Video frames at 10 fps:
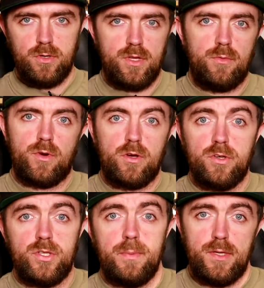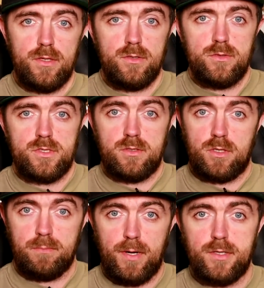motor that we're going to be used
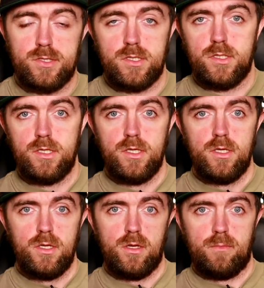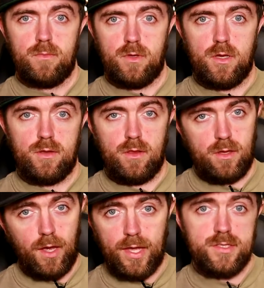in comparison
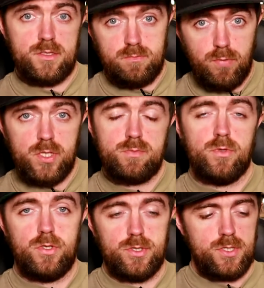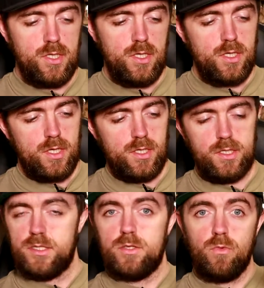against brush motors
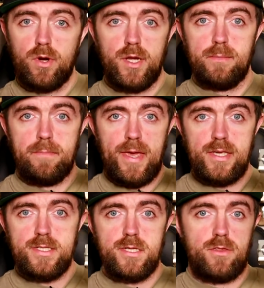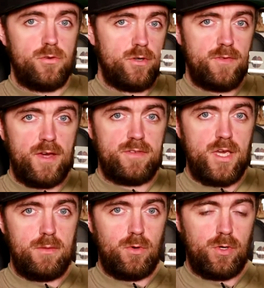is the Warhead Base
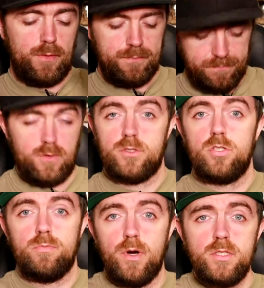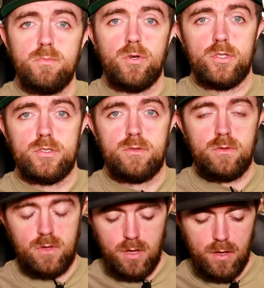35K motor. For the two brush motors,